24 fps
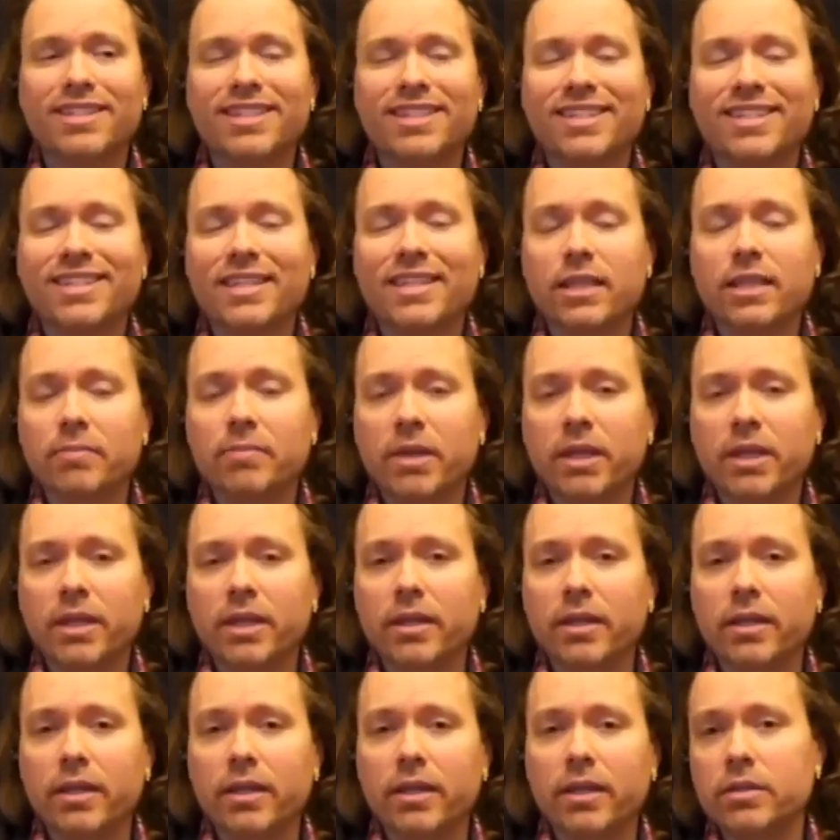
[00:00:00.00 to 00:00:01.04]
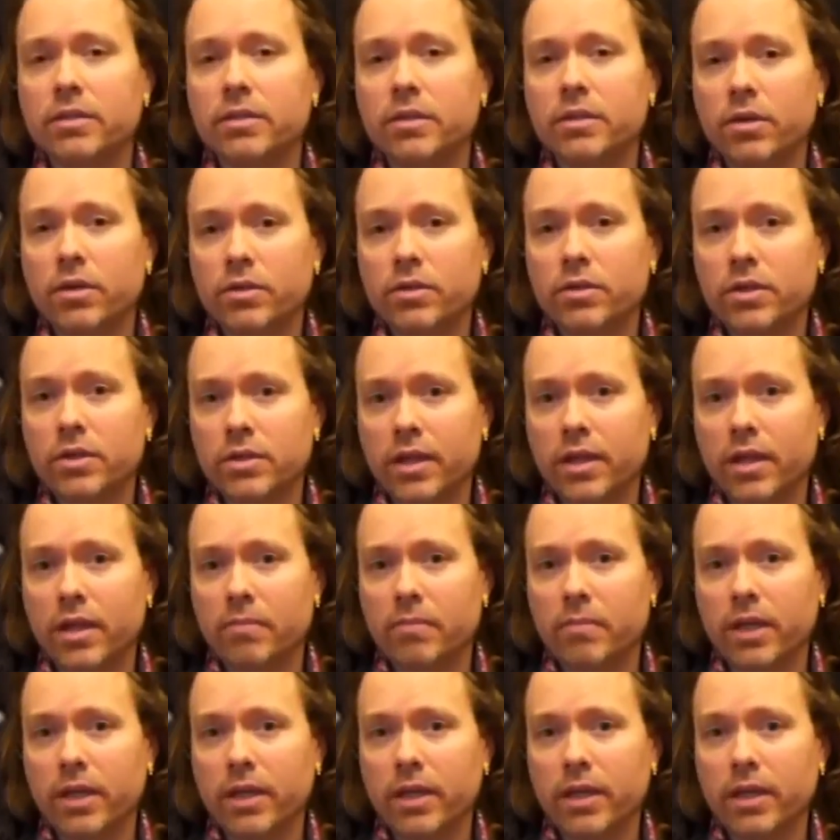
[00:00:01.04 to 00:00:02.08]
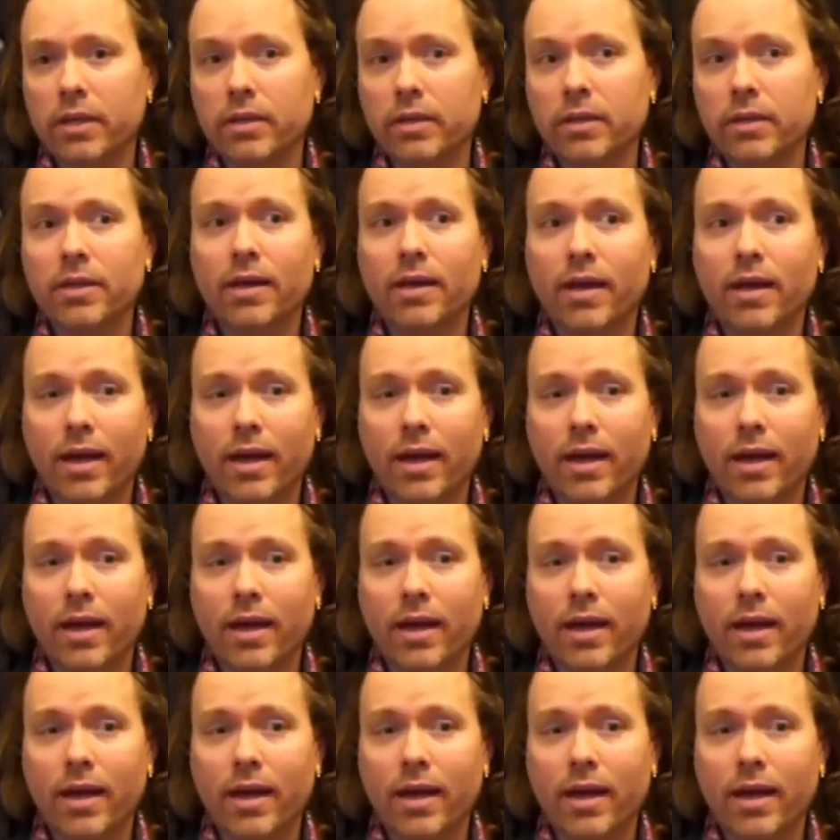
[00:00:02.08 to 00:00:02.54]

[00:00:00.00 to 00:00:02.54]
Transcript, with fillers: 16 million, Satoshi's got a million.